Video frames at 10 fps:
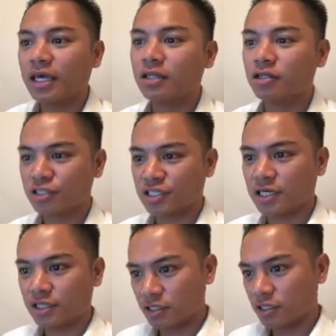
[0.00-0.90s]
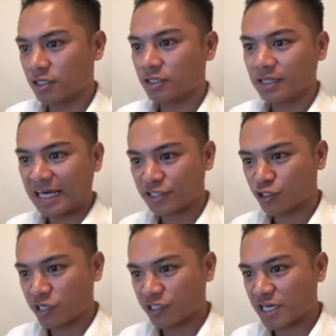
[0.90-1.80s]
It looks like the
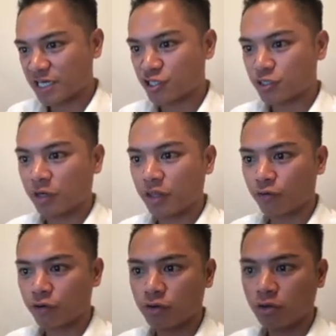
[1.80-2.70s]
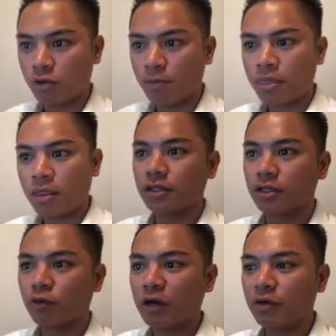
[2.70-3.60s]
last transaction went through.
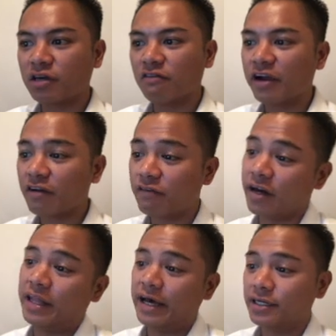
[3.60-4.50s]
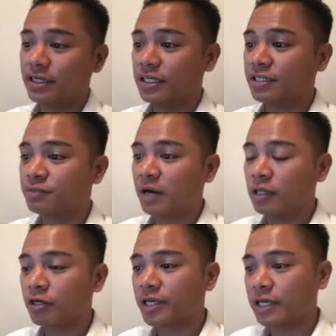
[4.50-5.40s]
The way we could verify that is by
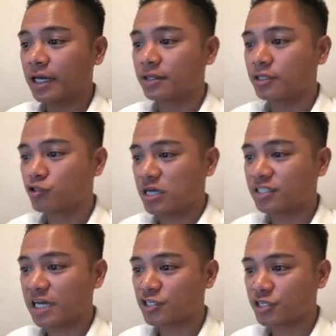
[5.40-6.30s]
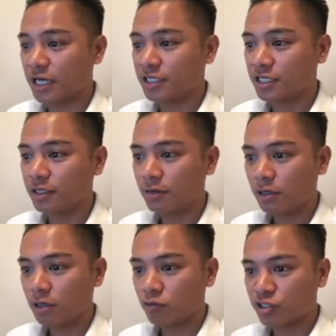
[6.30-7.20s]
looking at the transaction ID,
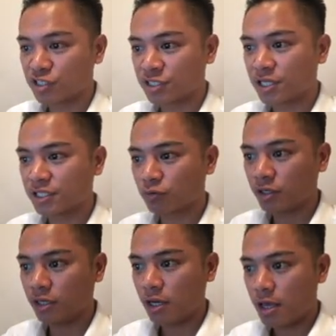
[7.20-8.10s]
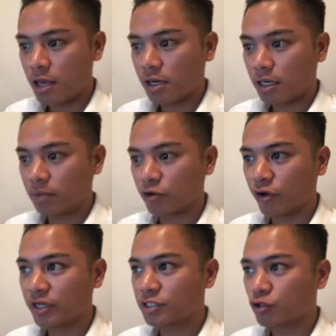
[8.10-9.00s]
which is this one. I'm
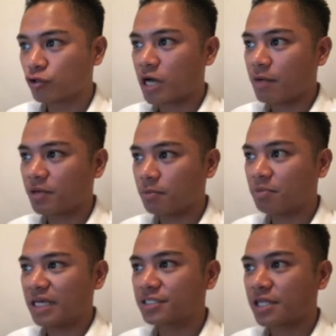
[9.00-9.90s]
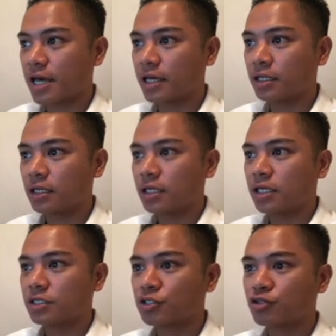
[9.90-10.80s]
going to copy and paste that
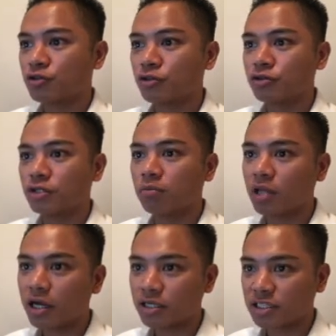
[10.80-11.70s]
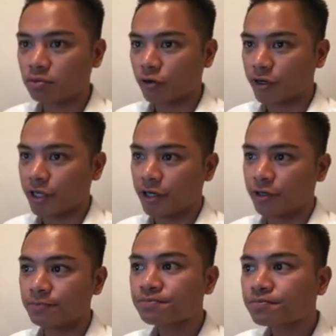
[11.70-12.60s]
into the Block Explorer
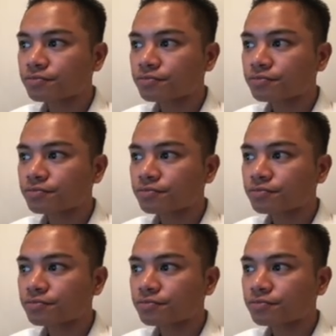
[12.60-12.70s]
here.